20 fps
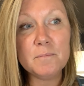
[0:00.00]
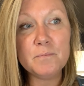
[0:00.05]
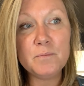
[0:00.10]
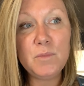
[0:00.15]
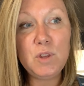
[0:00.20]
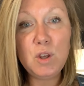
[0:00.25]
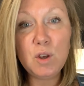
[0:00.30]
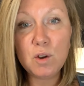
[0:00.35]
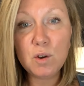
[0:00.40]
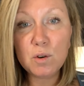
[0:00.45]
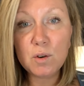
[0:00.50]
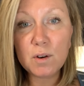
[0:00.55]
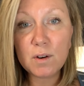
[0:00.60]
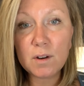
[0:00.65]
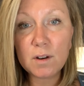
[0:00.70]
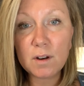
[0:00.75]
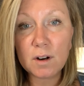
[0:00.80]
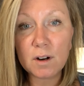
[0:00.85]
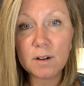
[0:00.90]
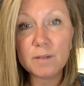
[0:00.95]

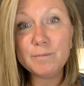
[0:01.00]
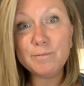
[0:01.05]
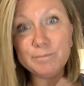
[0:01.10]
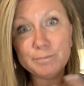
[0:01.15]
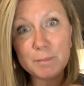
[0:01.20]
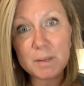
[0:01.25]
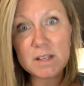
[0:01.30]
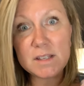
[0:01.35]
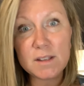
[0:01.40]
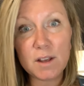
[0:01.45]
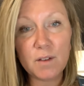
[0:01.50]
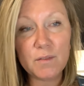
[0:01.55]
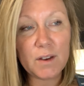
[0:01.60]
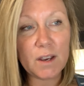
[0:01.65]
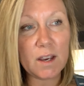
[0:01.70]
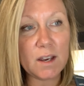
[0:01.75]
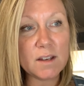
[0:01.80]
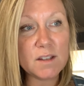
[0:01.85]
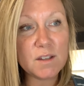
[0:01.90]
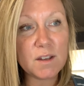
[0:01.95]
you or myself, I
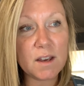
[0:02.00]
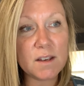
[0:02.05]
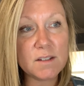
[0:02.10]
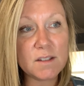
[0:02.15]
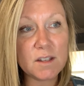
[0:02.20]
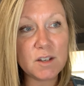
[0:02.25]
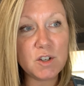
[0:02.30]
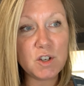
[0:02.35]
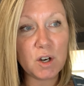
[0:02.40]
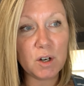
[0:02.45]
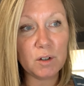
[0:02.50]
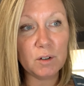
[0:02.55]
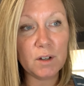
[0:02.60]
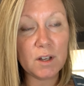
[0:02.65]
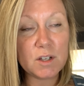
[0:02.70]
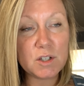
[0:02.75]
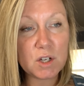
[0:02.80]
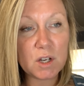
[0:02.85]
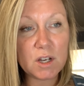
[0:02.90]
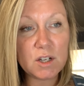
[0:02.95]
guess, as the general
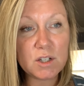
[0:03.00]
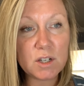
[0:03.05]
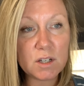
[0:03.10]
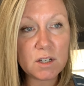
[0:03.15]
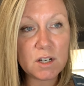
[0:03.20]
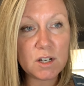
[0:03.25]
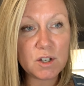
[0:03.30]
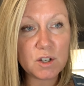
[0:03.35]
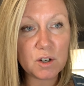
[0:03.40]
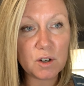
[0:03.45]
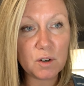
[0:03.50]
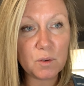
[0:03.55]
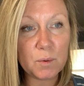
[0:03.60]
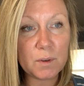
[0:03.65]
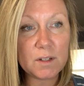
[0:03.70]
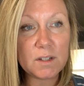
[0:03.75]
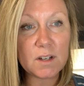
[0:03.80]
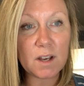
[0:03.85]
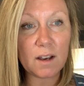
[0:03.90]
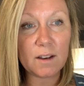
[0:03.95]
education teacher
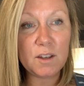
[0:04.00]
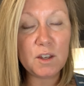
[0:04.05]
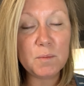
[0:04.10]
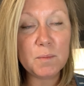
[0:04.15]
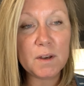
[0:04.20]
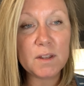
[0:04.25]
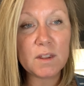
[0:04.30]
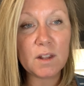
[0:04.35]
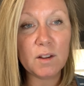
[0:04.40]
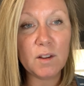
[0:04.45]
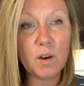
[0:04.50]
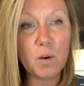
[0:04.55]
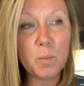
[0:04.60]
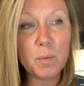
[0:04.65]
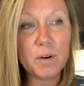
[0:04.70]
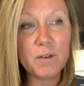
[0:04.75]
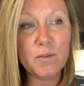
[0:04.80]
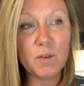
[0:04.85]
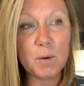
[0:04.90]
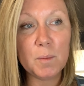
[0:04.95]
would document the low
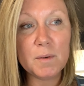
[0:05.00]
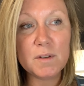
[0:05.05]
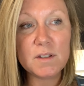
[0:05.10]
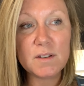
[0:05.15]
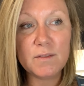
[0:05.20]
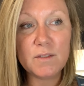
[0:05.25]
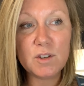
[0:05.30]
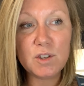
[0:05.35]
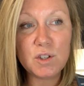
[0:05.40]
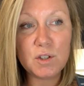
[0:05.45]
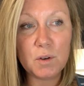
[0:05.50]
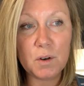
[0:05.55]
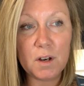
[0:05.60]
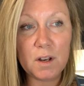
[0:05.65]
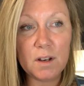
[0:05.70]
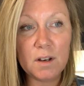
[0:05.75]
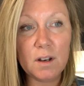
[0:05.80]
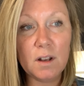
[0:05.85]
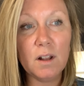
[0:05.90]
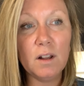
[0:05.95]
performance of the
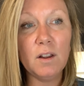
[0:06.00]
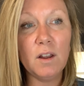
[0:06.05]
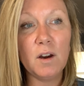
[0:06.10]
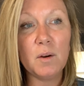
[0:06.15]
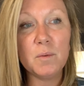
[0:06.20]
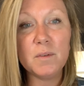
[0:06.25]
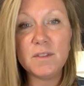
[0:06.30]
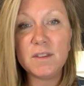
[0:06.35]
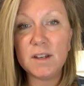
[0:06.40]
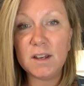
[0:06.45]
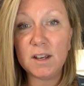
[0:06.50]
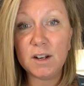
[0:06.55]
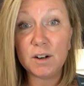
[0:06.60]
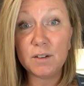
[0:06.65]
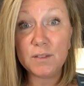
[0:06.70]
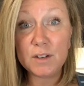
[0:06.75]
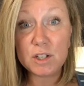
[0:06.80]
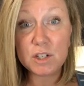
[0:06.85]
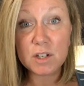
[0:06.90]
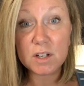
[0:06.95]
student along with the
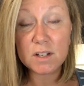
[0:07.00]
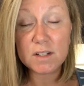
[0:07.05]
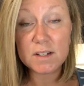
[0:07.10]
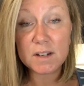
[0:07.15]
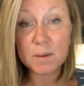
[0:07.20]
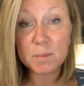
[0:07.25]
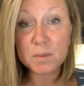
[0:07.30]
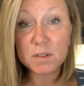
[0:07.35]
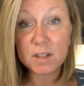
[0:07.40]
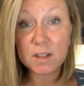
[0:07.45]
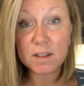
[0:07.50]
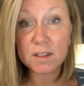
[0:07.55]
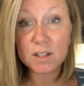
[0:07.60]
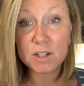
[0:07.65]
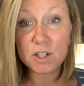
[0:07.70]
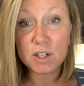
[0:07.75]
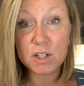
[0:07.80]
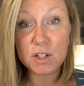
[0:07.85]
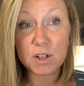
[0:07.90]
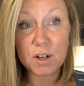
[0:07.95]
intervention attempts that the
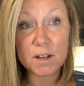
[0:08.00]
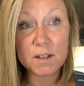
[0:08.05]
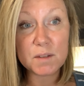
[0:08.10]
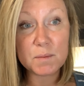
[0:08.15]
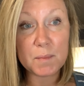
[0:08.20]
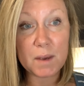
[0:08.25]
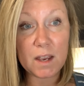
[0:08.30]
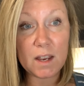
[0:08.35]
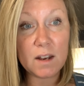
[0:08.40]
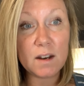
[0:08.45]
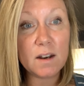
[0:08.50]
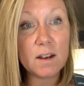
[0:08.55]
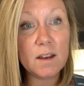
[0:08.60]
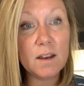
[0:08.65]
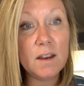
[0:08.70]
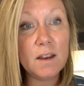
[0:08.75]
teacher has made,